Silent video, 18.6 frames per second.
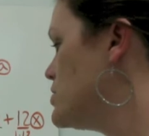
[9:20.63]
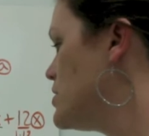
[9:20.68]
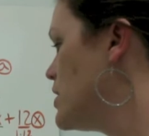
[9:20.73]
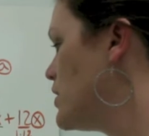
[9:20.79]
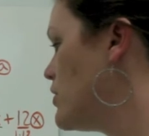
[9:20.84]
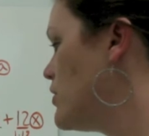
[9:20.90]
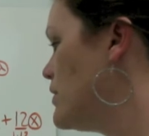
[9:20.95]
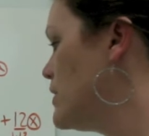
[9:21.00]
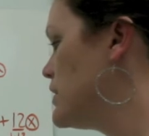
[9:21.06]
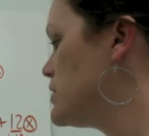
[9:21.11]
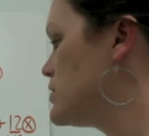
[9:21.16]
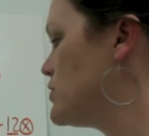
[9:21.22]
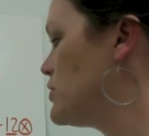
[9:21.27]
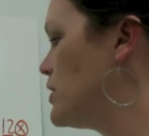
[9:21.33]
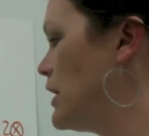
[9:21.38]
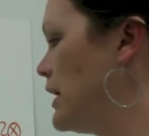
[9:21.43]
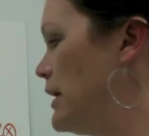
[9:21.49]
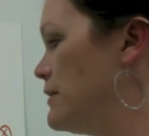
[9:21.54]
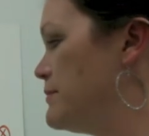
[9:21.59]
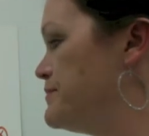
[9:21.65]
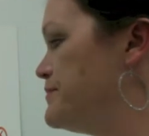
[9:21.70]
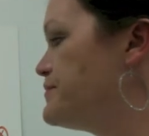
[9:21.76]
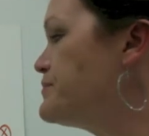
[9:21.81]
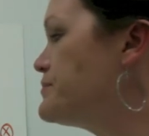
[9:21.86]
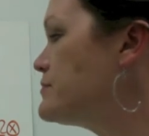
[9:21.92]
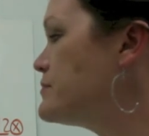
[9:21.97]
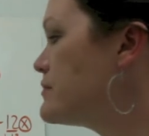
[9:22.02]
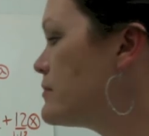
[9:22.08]
check our answer again.
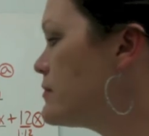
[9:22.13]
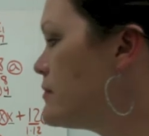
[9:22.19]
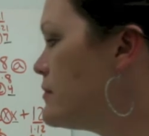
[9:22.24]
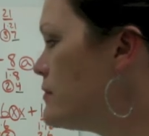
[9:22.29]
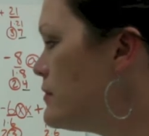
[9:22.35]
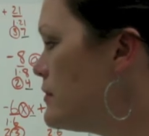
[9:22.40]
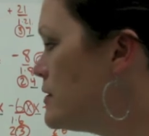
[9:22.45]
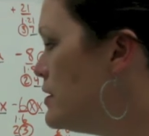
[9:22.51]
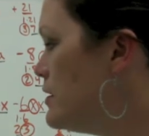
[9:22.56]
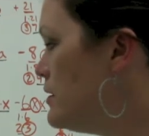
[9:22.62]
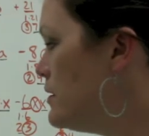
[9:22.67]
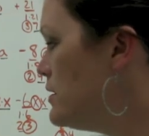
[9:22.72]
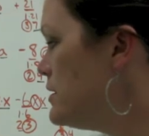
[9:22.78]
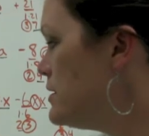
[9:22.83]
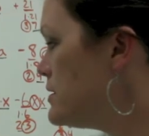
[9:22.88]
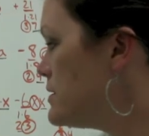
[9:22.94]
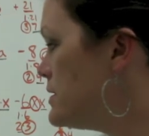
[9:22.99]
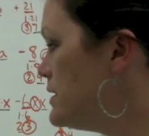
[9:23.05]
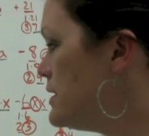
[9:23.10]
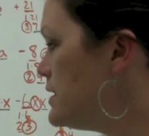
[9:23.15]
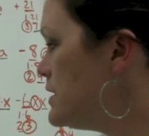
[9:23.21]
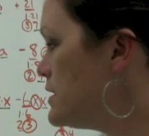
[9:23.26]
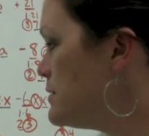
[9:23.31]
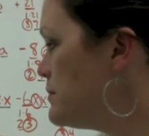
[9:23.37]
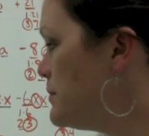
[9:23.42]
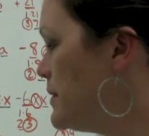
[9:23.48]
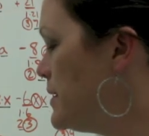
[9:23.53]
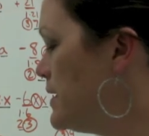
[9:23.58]

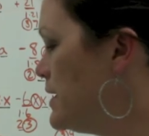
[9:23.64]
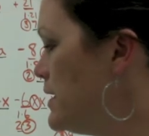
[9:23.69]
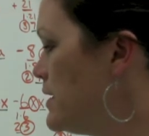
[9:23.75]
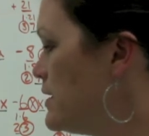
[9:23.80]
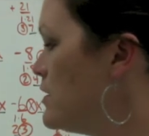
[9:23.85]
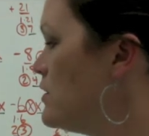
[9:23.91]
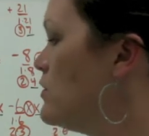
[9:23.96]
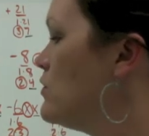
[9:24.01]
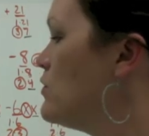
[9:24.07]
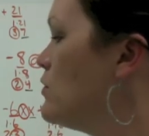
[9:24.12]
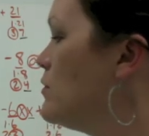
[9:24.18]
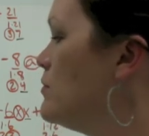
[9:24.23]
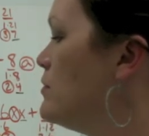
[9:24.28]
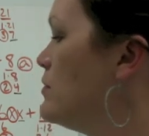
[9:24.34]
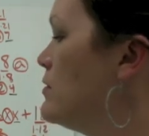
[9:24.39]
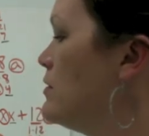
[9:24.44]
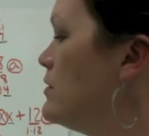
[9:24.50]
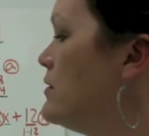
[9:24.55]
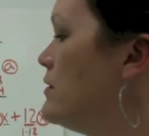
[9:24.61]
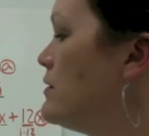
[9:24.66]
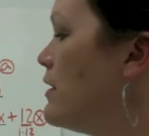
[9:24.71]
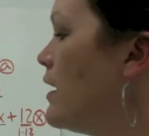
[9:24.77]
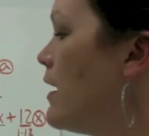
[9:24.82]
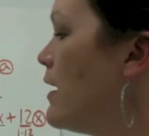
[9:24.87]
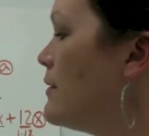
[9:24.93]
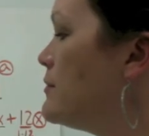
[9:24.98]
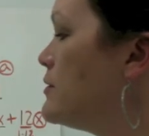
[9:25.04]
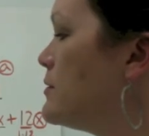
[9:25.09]
6p cubed
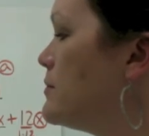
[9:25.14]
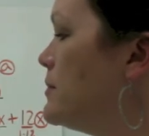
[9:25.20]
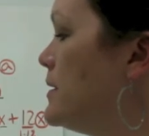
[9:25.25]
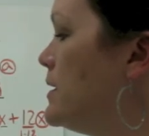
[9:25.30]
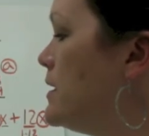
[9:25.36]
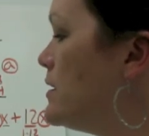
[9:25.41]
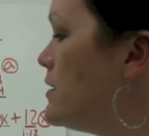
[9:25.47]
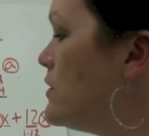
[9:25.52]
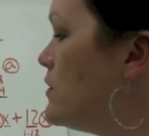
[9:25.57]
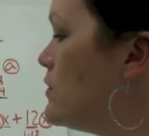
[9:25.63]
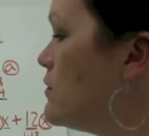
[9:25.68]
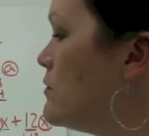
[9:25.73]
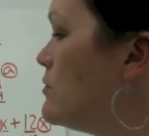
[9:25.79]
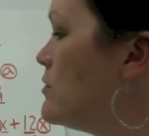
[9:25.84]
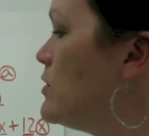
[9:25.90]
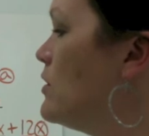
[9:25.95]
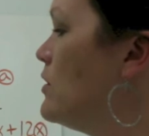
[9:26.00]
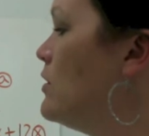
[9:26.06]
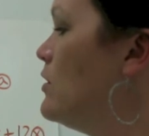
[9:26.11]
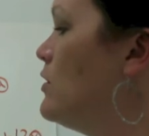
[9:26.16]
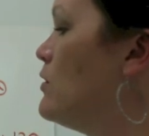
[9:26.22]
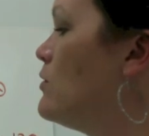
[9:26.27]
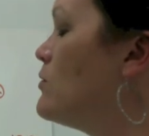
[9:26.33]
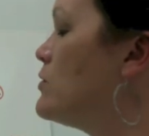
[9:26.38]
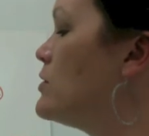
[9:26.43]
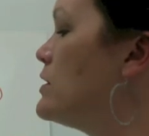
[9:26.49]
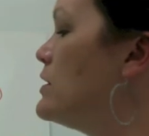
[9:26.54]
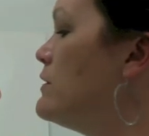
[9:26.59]
times p cubed
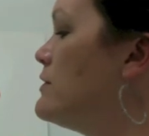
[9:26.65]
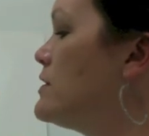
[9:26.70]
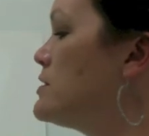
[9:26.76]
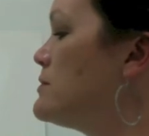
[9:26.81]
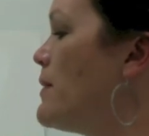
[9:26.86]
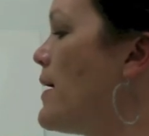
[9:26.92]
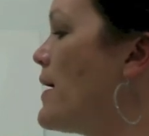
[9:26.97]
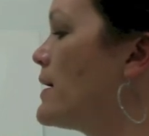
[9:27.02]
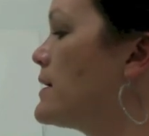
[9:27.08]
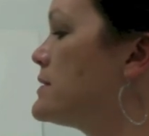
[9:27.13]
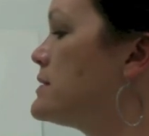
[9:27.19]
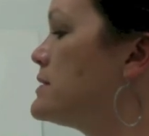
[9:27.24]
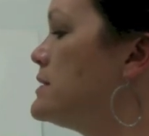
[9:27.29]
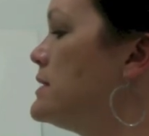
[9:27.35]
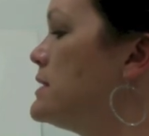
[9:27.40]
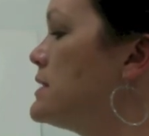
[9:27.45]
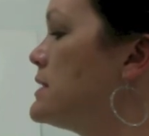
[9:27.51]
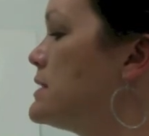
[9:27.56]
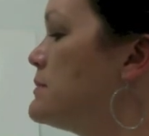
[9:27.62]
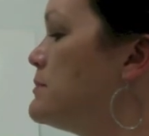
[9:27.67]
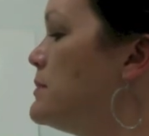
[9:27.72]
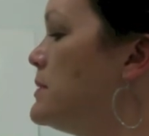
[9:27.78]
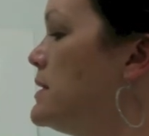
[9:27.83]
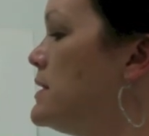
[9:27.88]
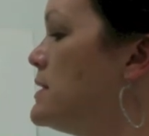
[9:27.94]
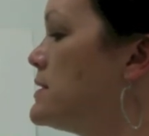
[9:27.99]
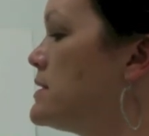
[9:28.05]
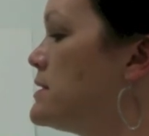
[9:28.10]
would give us back
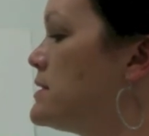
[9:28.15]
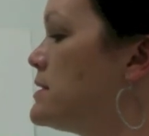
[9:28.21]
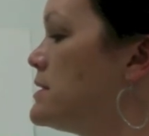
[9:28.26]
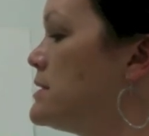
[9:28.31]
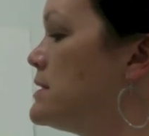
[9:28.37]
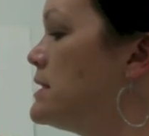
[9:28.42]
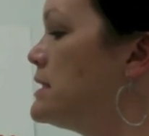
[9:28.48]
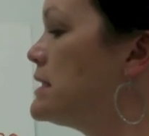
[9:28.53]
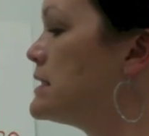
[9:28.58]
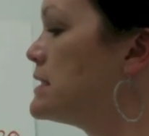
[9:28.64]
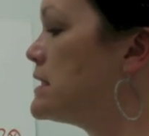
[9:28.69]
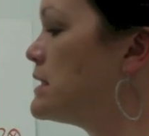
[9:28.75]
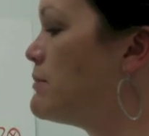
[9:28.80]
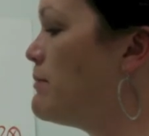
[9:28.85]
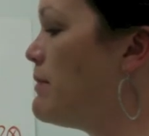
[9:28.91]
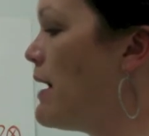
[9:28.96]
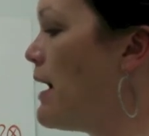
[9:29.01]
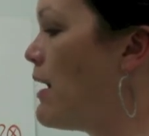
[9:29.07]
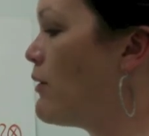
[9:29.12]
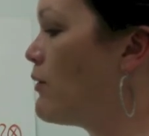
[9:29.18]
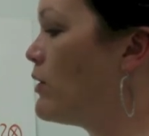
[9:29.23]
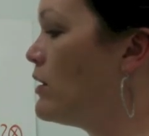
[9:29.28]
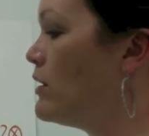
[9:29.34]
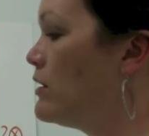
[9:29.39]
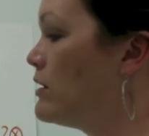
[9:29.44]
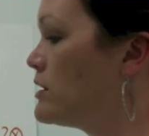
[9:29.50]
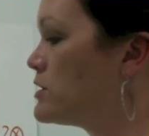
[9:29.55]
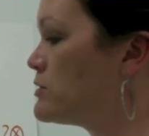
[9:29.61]
6p to the 6th power,
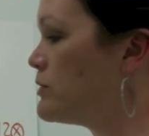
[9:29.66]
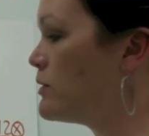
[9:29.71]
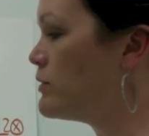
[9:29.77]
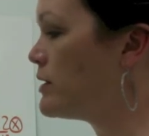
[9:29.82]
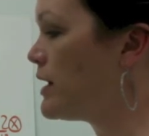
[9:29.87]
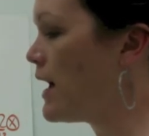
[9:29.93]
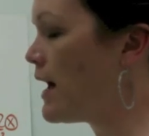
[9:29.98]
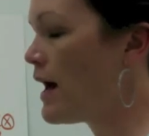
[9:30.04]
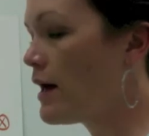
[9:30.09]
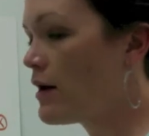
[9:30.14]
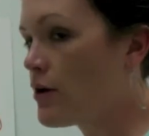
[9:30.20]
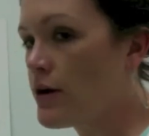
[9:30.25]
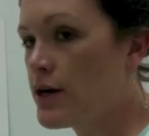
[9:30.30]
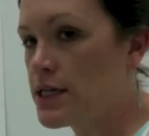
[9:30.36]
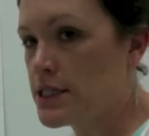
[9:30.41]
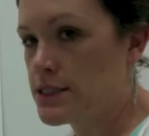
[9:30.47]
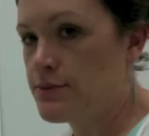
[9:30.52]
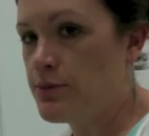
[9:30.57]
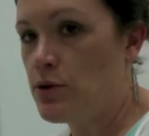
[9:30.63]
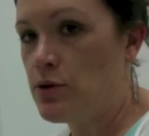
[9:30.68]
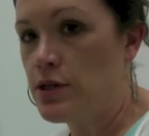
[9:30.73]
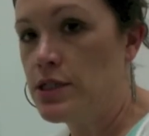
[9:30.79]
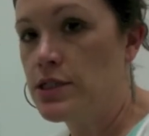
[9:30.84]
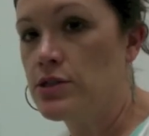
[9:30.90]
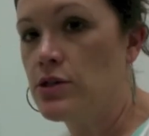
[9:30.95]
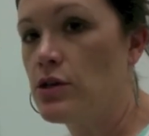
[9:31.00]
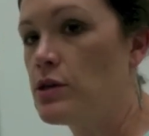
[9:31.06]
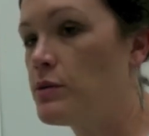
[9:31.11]
because we would add our
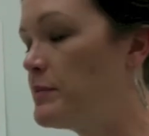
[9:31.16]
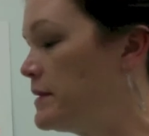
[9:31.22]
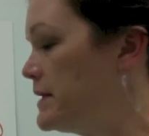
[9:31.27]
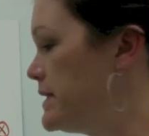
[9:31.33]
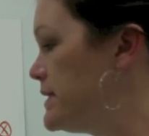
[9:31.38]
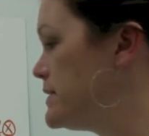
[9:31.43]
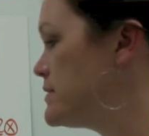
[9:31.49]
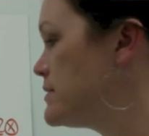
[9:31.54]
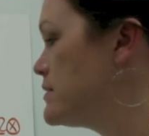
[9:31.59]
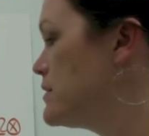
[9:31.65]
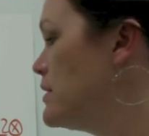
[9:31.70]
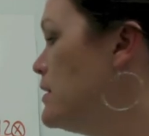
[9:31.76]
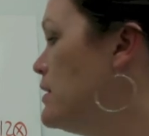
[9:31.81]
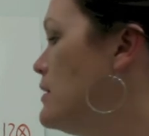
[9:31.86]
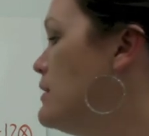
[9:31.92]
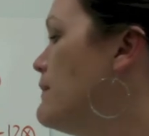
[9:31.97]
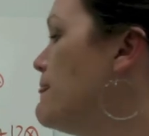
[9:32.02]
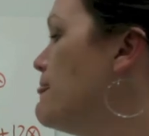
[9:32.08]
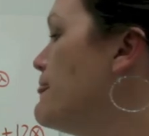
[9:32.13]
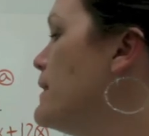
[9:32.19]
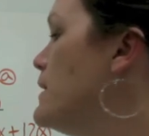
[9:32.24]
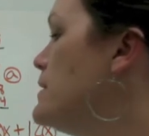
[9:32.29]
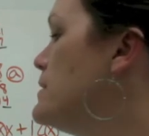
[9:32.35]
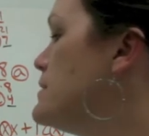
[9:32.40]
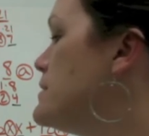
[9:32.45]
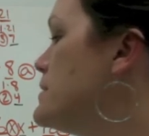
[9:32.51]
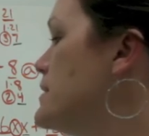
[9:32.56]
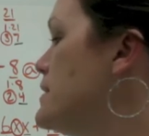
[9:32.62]
exponents on the p's.
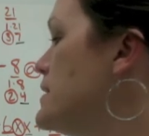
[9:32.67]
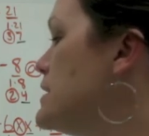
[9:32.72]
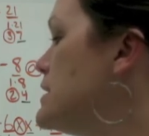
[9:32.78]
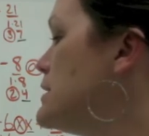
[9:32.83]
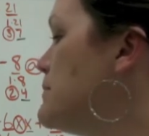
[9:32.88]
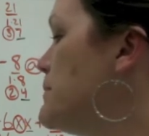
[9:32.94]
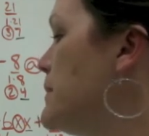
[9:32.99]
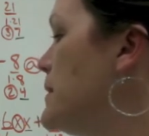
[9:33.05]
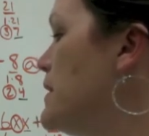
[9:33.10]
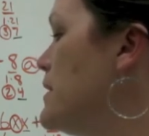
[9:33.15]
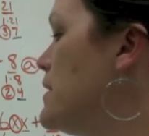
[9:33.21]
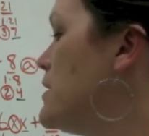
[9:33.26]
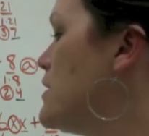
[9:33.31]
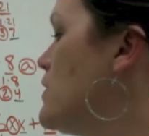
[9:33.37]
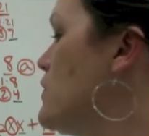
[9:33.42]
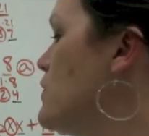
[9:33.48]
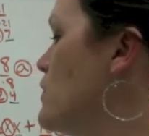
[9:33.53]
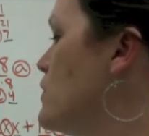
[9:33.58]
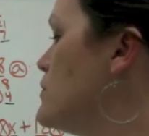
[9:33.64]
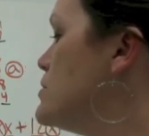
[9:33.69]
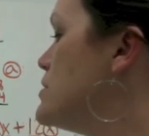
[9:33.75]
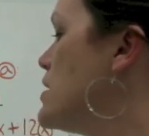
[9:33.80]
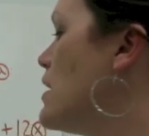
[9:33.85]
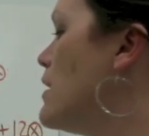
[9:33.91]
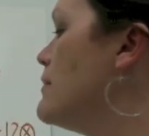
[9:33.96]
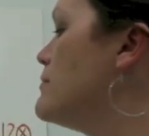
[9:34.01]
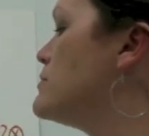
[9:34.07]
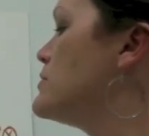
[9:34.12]
6p cubed
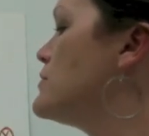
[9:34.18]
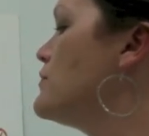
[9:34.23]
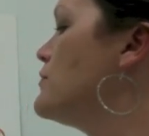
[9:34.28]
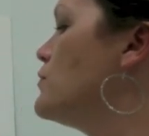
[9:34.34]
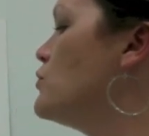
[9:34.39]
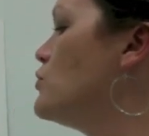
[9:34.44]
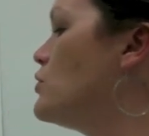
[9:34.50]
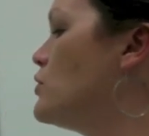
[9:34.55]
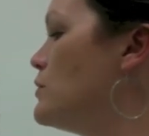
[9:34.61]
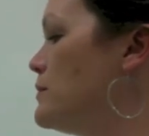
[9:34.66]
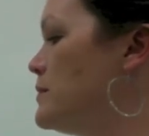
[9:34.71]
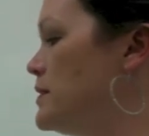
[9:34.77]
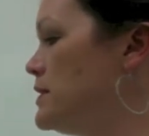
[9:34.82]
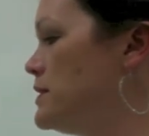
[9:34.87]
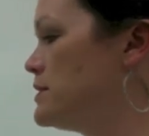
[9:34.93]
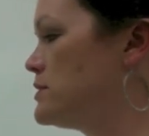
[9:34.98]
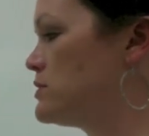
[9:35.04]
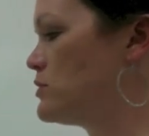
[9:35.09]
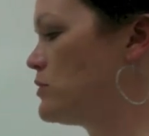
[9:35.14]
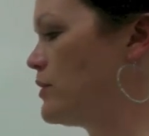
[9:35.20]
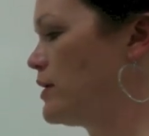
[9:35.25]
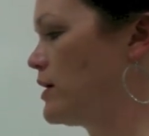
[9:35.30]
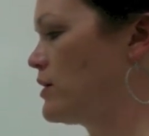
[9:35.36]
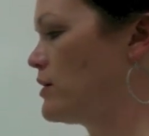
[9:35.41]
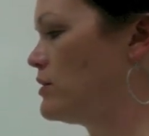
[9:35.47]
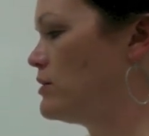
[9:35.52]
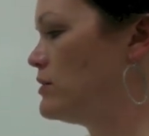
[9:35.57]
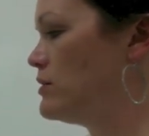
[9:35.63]
times 4p
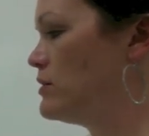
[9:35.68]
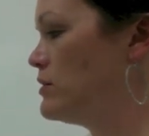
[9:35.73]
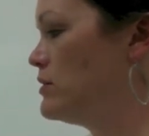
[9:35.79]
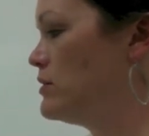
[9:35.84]
squared